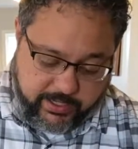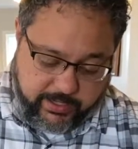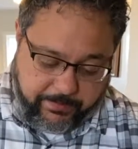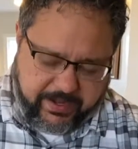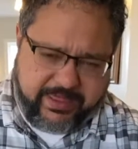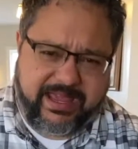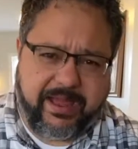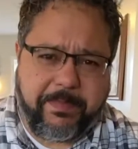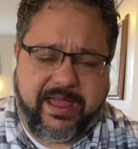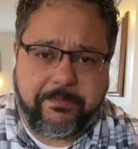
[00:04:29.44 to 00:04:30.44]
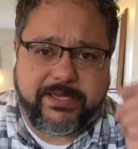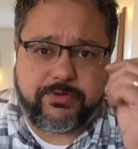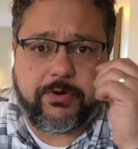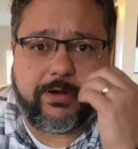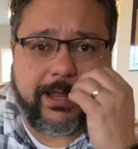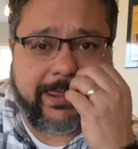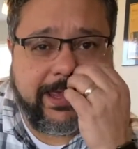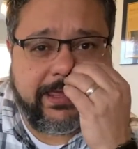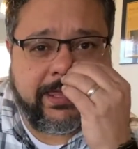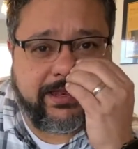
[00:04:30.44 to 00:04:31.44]
But I think I may have misordered. I
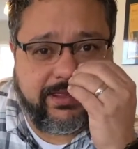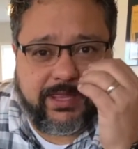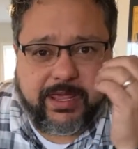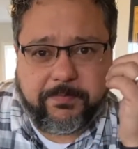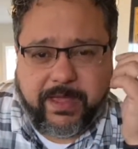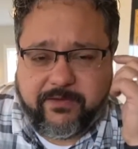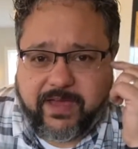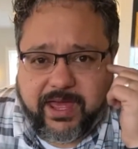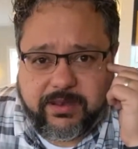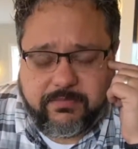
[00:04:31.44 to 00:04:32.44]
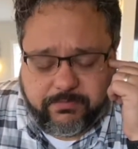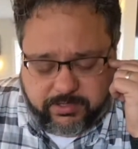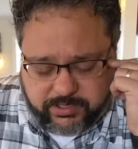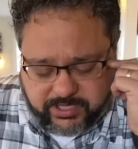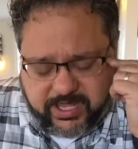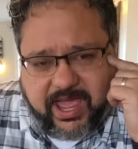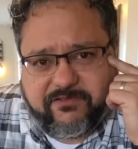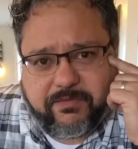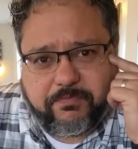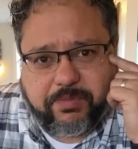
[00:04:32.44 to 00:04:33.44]
think that they may have had, did they have a
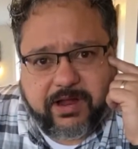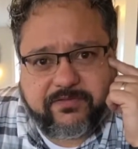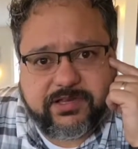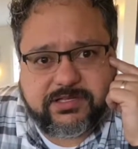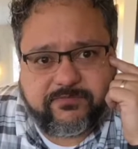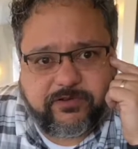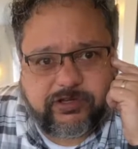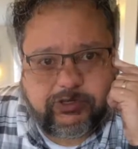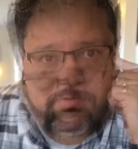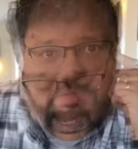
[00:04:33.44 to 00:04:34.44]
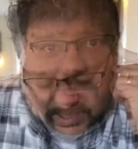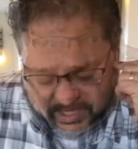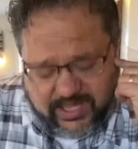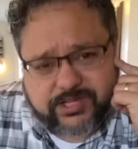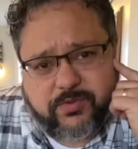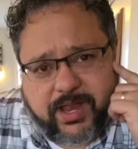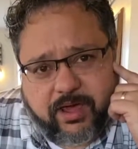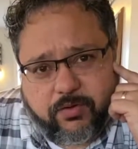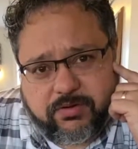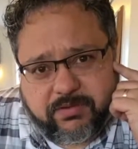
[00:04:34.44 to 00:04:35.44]
breakfast for 2? I think that's what I
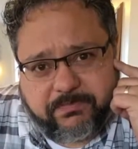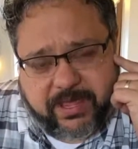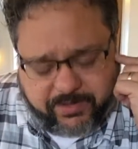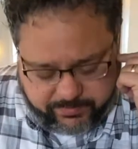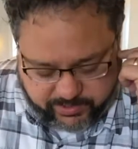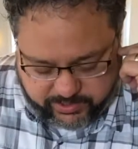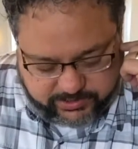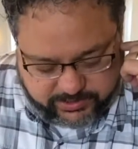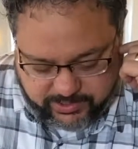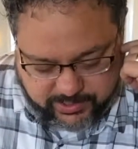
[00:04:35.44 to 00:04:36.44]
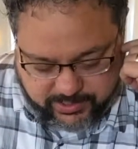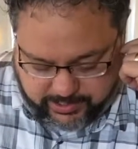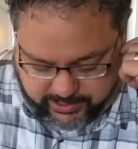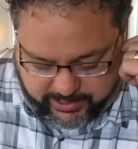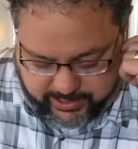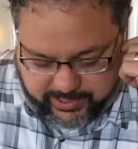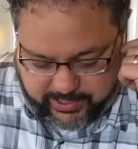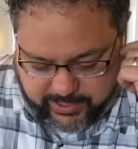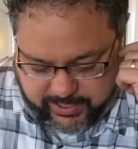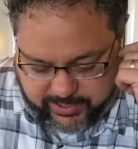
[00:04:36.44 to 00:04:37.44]
ordered maybe, because
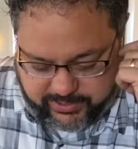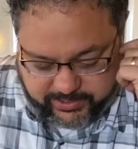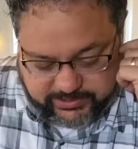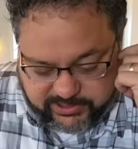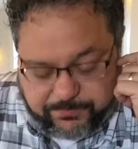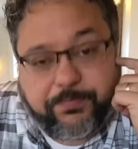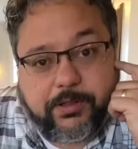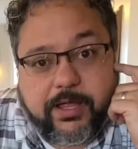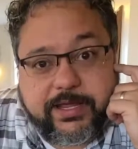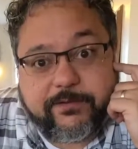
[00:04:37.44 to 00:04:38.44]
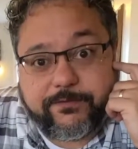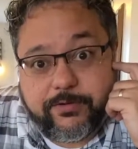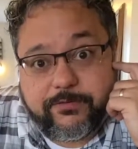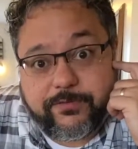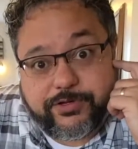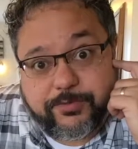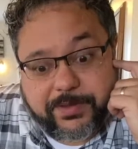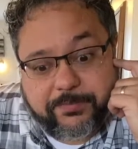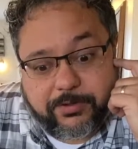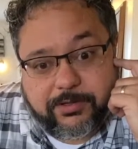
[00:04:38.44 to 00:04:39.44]
this is plenty of food for 2
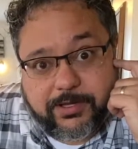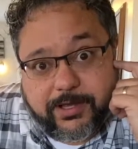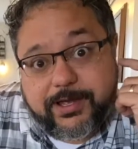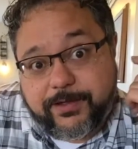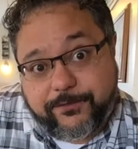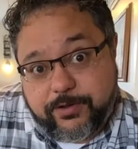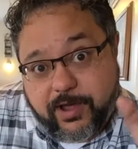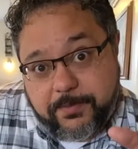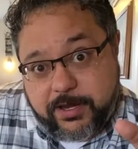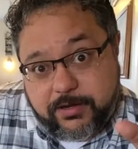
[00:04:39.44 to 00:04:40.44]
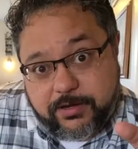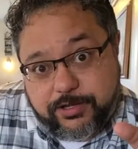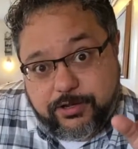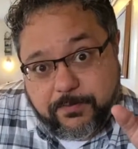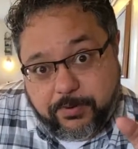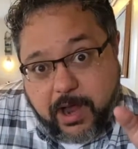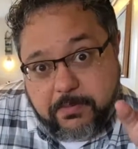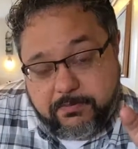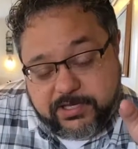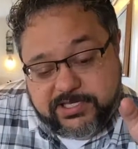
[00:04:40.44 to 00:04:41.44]
people. If you come here, you could
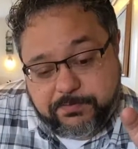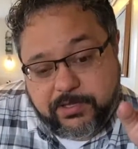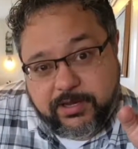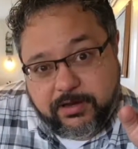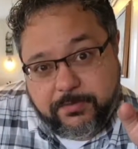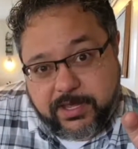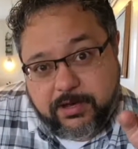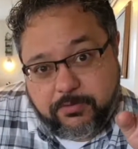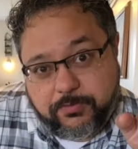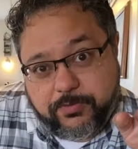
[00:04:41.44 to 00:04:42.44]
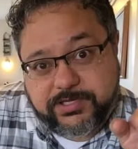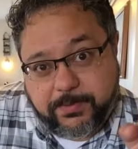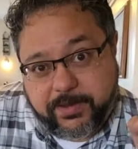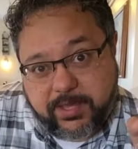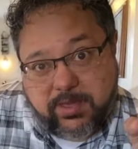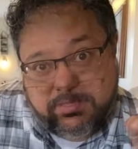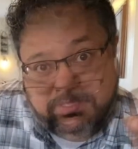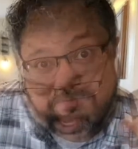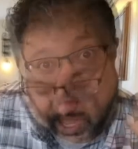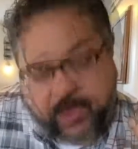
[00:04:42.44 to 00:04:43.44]
probably split your meal with somebody else.
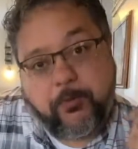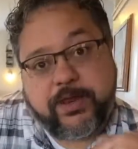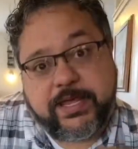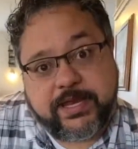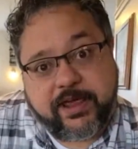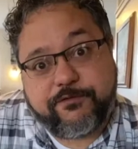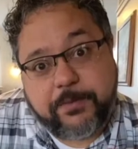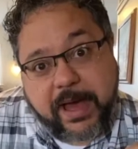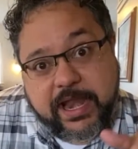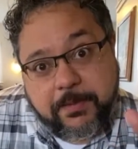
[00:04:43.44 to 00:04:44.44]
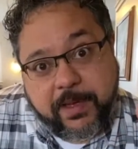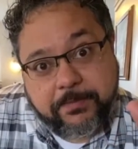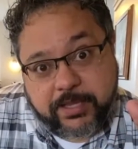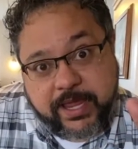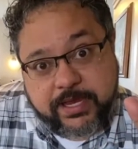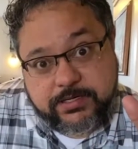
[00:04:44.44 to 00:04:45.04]
I want to eat every bite on my plate,